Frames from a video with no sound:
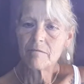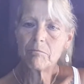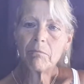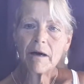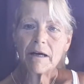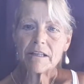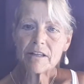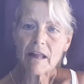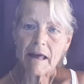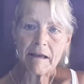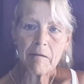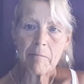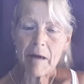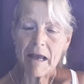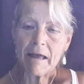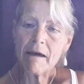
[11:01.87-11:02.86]
But like
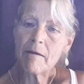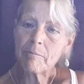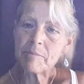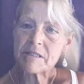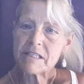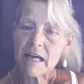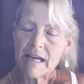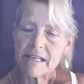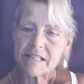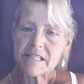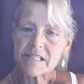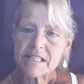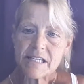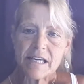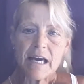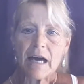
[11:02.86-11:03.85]
my hepatitis
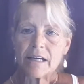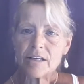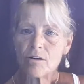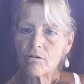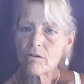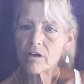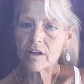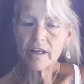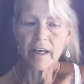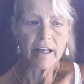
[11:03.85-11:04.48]
C, I don't